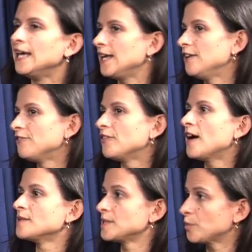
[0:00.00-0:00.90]
if a
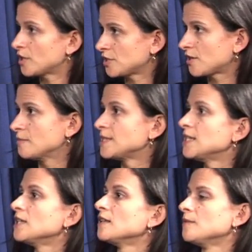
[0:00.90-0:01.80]
housing project comes
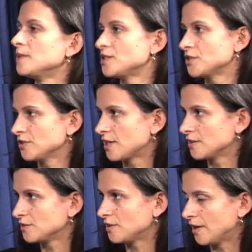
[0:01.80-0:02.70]
in that meets certain
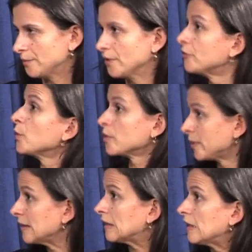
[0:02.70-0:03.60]
um,
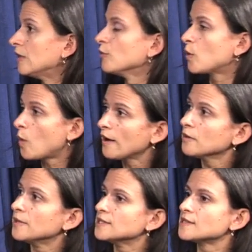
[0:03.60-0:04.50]
affordability
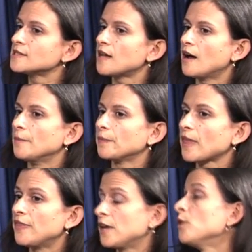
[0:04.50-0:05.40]
requirements, um,
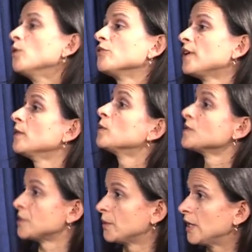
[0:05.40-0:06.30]
they can override local
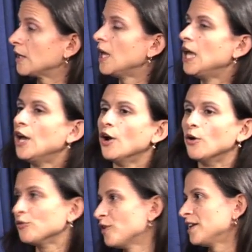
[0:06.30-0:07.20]
zoning.
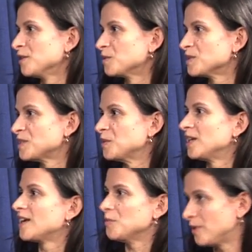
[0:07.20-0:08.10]
Overriding local zoning
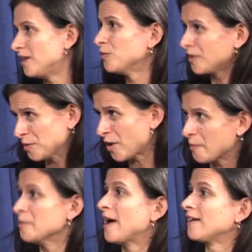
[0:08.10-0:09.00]
can be really
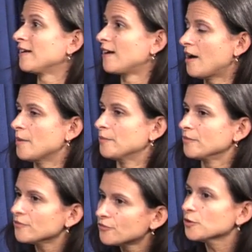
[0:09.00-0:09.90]
problematic um,
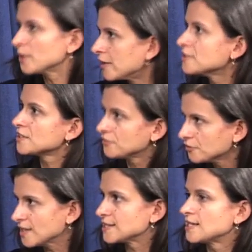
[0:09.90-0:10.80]
for planners and for
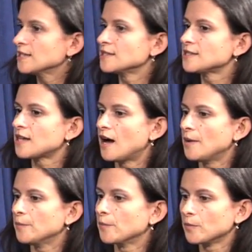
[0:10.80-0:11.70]
residents.
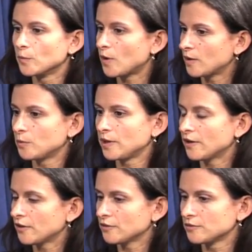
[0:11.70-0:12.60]
Um, while we
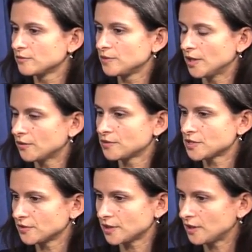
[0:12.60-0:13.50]
are, you know,
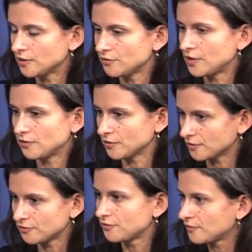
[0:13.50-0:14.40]
certainly in favor
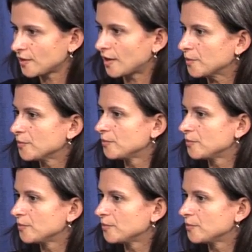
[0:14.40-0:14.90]
of um,